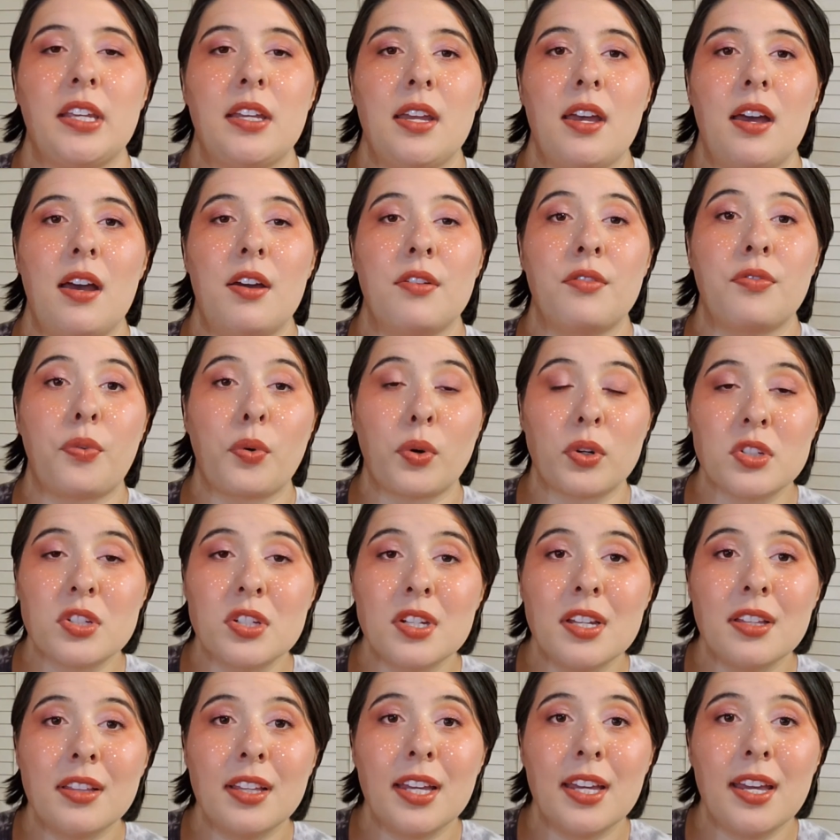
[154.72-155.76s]

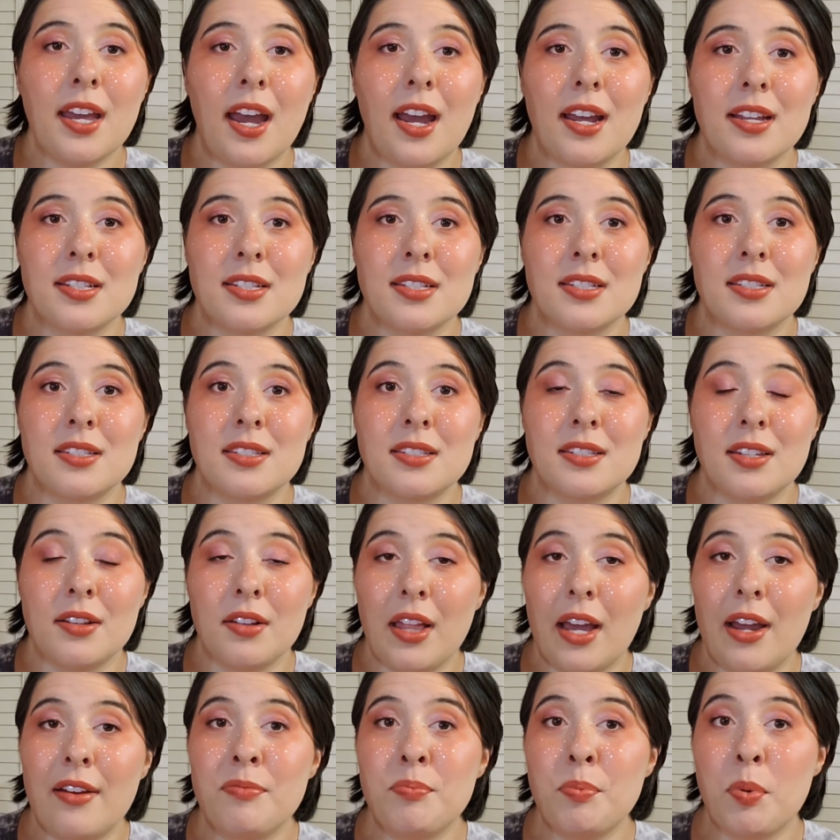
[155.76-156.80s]
unfortunately, I still
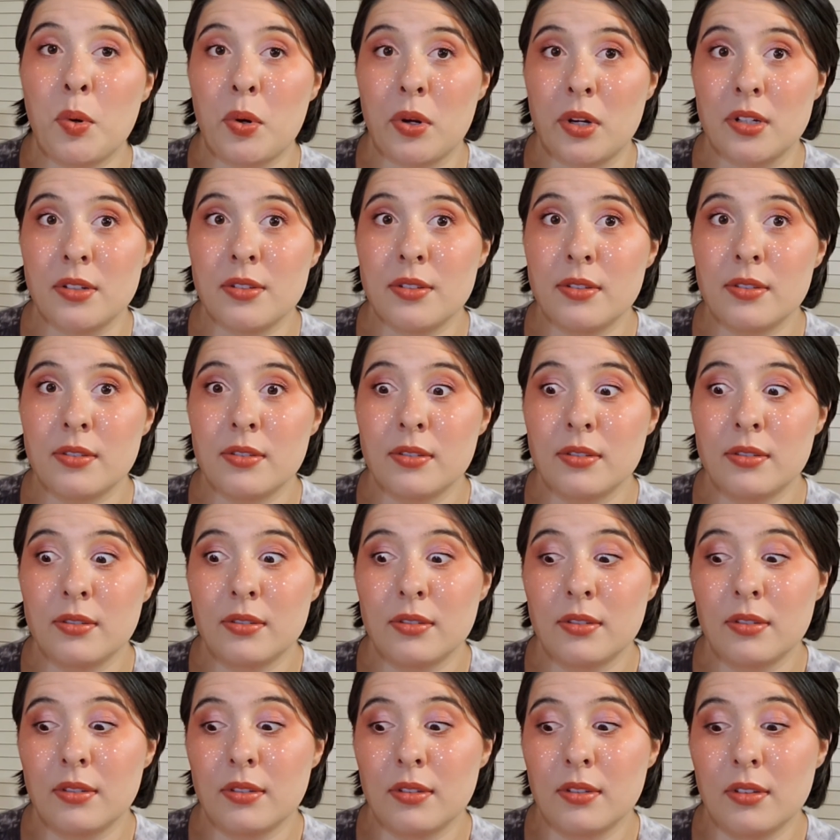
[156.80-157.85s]
have pores,
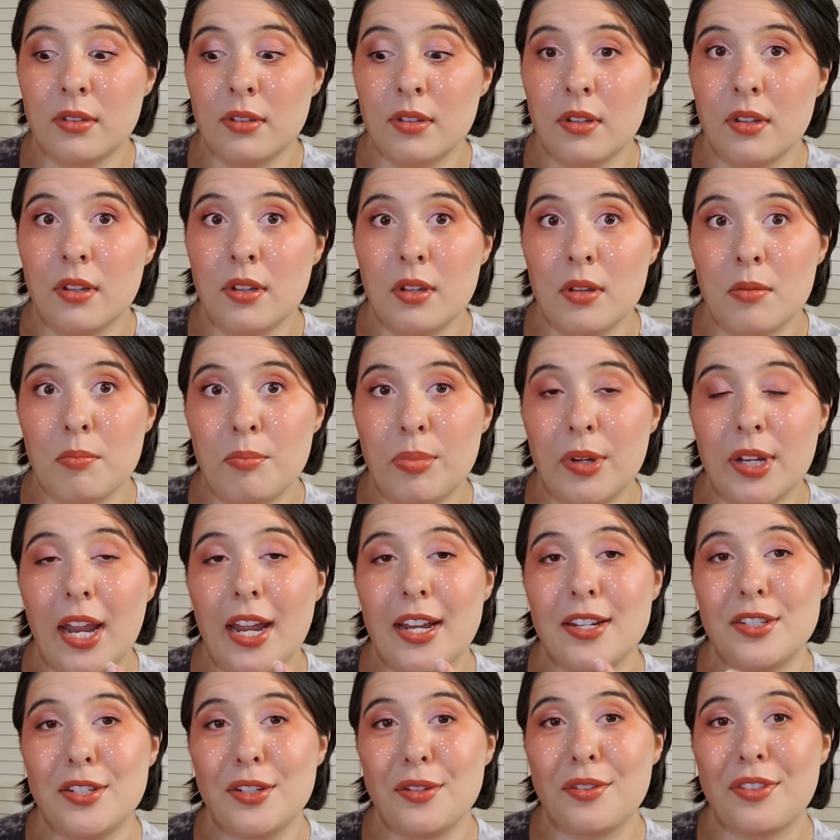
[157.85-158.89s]
but I
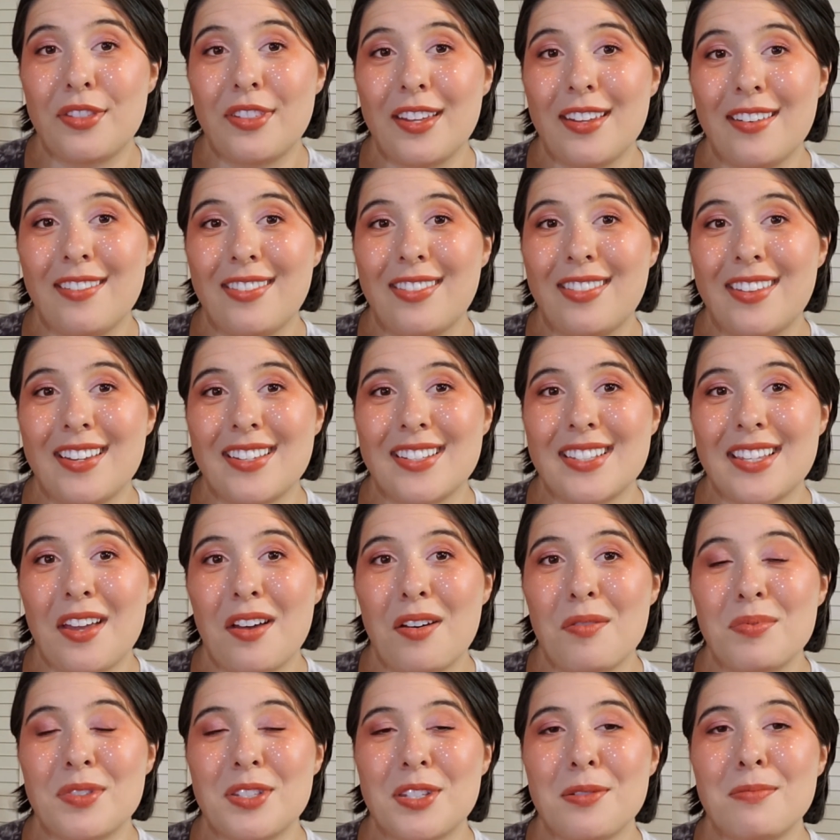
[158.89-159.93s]
do think this
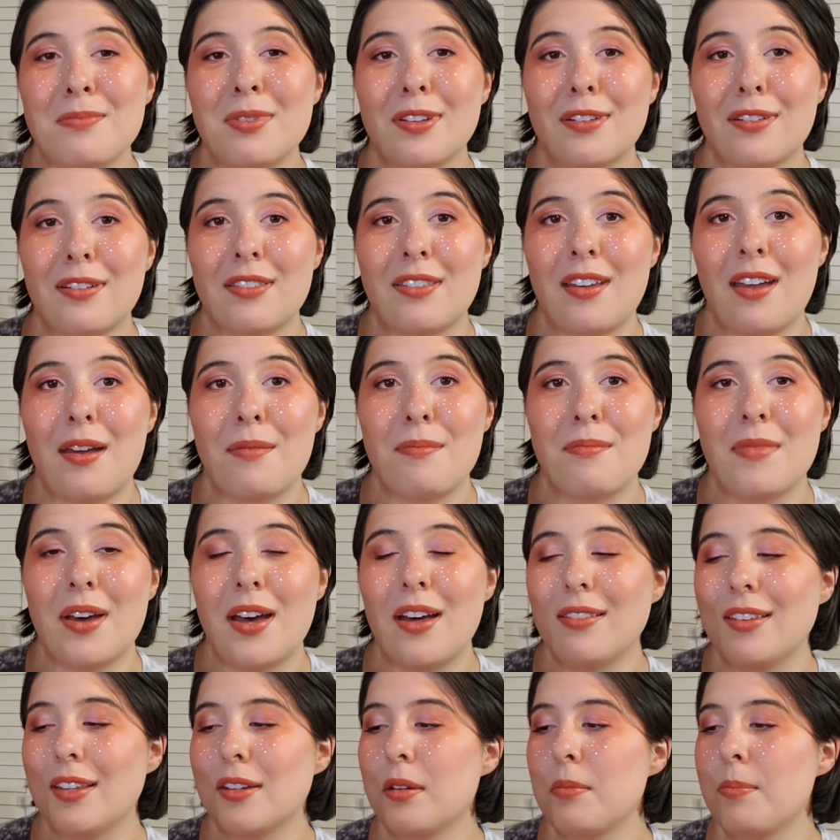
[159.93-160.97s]
helps to blur them a
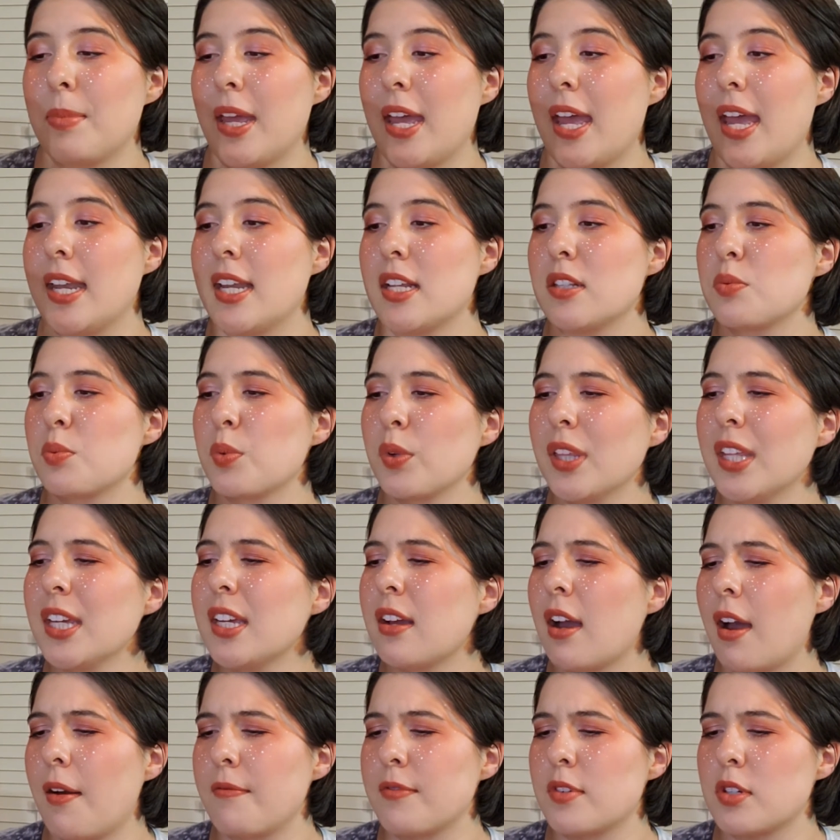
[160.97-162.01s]
little bit, and it's really
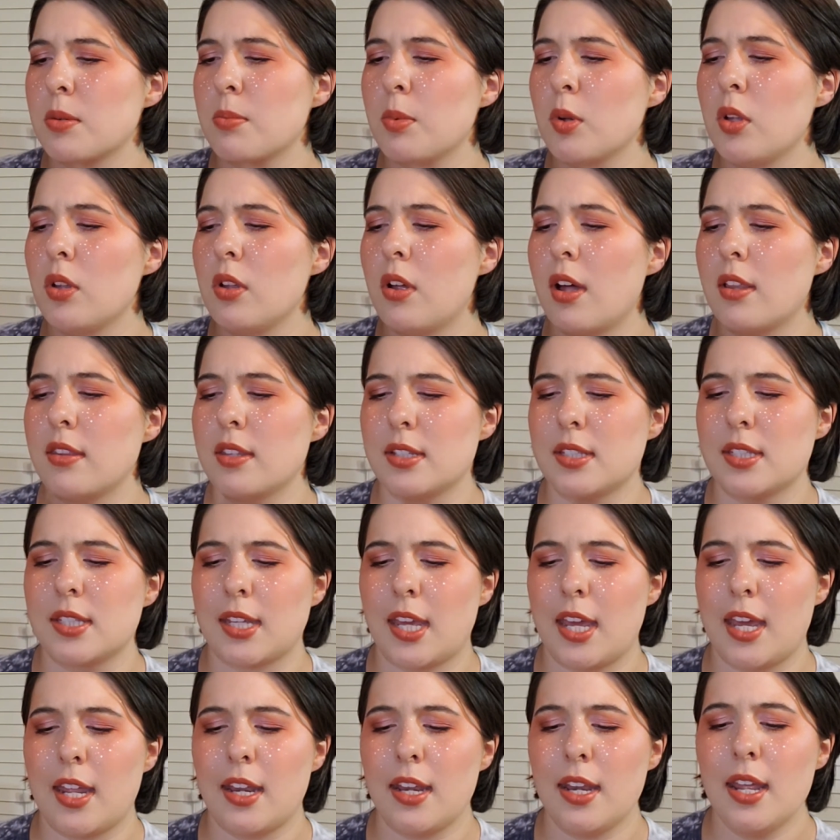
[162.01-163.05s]
comfortable on the
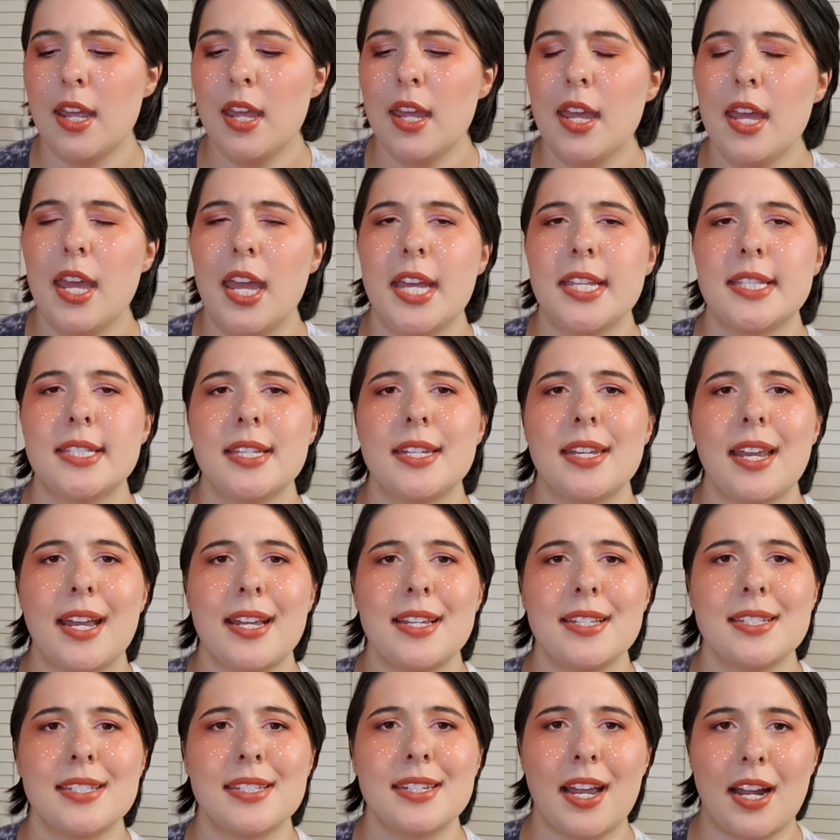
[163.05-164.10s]
skin. It's a
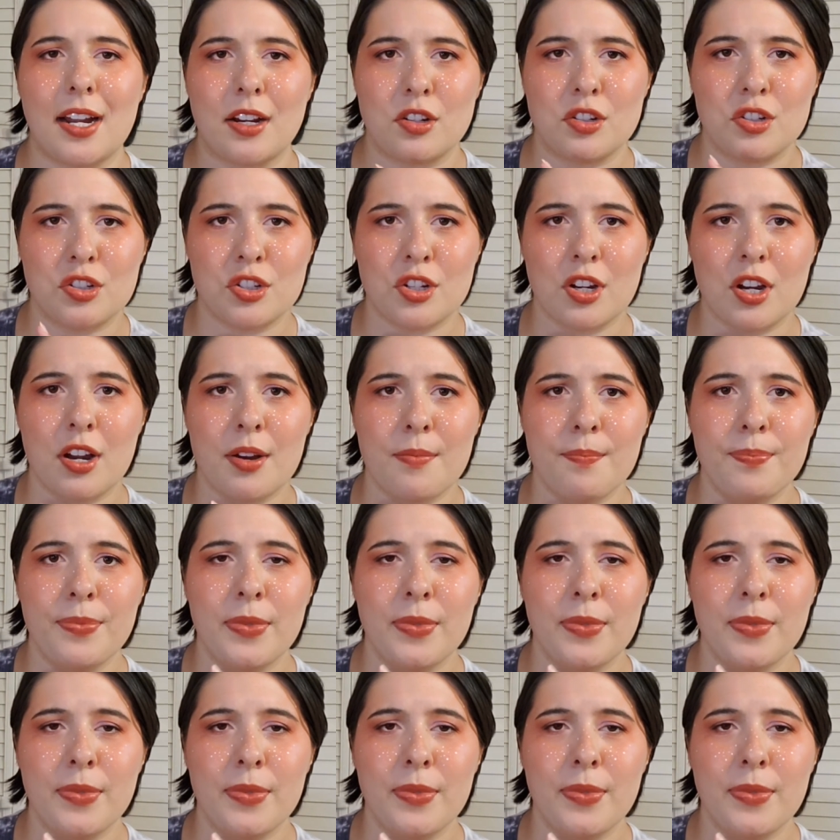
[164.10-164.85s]
nice texture.